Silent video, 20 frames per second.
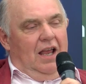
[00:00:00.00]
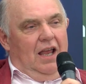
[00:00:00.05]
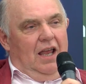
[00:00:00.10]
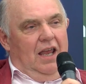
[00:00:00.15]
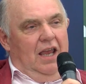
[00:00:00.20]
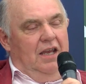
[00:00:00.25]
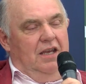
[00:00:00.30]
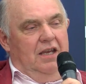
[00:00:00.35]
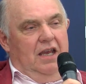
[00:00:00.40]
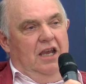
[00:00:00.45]

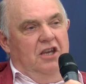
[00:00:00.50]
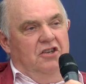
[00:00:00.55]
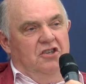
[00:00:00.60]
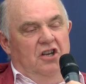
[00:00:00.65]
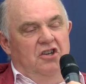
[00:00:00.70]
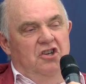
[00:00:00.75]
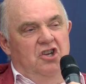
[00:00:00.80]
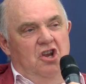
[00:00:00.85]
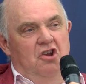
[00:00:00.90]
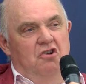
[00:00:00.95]
he, he's
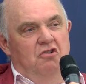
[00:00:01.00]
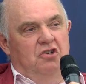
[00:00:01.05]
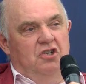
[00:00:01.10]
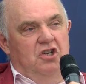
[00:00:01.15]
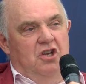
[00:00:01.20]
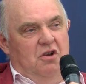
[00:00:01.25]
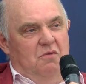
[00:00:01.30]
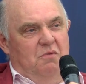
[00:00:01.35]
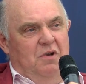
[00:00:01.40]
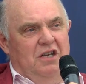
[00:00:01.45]
on
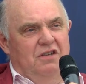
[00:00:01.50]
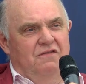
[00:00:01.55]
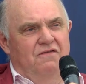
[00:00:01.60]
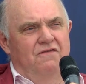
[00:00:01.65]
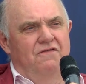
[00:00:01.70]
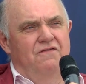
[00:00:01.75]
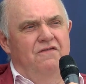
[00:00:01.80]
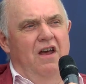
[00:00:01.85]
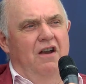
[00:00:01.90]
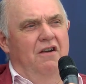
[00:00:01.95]
YouTube and it's
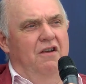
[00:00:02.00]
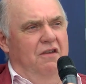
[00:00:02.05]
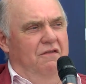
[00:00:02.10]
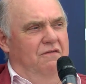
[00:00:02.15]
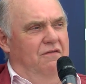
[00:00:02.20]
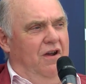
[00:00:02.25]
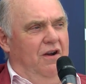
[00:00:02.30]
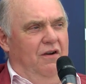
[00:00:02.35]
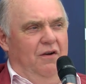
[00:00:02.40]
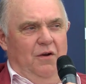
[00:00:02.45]
very,
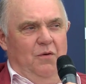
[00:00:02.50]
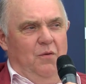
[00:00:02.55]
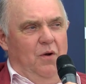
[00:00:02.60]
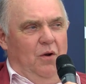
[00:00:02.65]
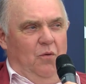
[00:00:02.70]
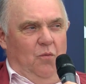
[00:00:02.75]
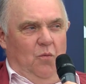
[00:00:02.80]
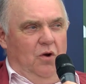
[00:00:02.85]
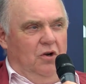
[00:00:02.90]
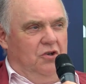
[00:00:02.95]
very
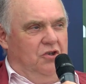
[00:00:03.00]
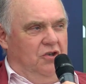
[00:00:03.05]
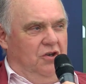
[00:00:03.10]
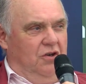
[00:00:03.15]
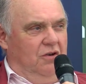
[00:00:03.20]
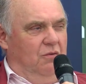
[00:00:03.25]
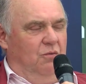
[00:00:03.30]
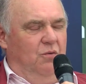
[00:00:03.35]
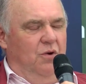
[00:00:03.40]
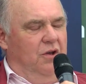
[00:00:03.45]
well
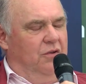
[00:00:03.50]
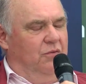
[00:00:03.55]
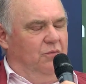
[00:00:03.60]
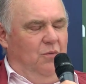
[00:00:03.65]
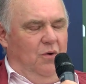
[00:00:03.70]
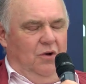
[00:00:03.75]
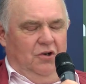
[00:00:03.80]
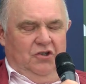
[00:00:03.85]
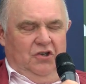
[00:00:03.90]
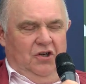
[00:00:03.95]
worth
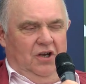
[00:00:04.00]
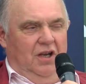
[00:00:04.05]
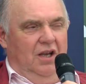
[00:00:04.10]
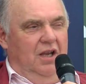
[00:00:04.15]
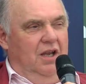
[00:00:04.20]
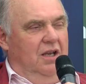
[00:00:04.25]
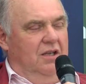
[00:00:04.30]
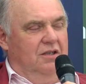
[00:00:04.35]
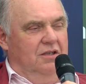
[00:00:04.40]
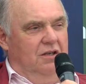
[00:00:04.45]
watching.
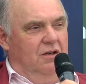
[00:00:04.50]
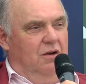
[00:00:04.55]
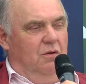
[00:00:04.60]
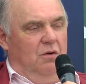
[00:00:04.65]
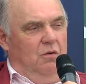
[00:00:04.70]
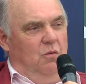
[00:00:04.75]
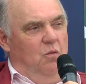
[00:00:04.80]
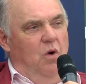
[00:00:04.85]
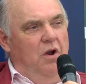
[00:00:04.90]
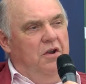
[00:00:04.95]
So it's a
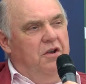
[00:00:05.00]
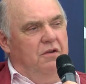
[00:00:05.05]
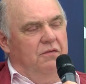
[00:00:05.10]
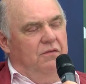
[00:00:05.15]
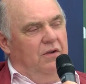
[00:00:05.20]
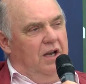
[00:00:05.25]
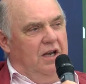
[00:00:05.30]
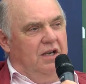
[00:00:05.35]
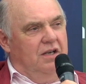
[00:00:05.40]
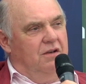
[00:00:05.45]

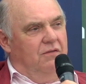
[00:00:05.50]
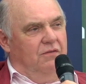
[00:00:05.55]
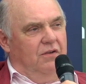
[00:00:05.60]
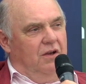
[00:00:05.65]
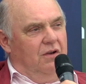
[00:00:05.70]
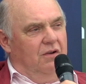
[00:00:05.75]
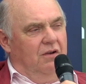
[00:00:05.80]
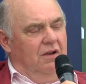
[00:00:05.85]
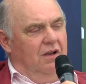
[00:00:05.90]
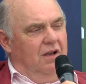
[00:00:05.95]
wonderful
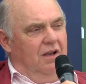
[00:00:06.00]
interview.